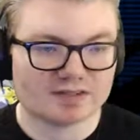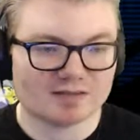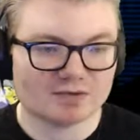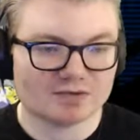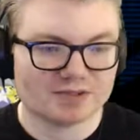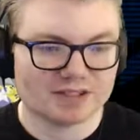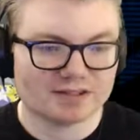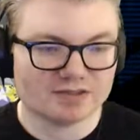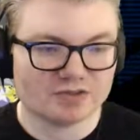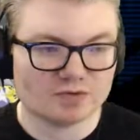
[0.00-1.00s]

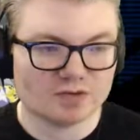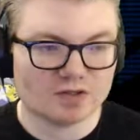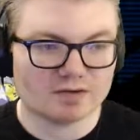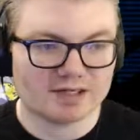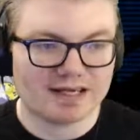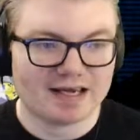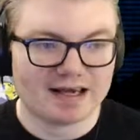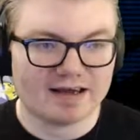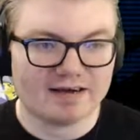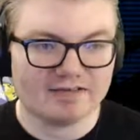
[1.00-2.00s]
subroutines you already
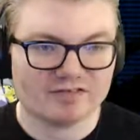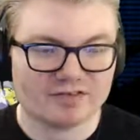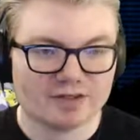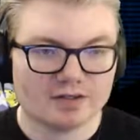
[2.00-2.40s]
have,